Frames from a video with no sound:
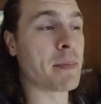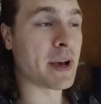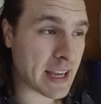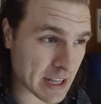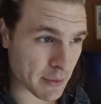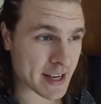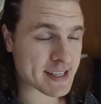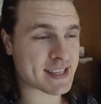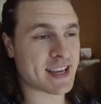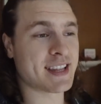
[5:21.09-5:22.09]
But
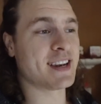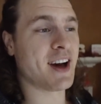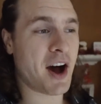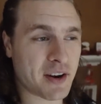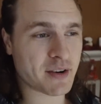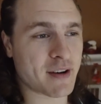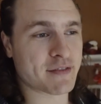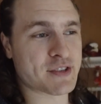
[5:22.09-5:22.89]
anyways, in honor of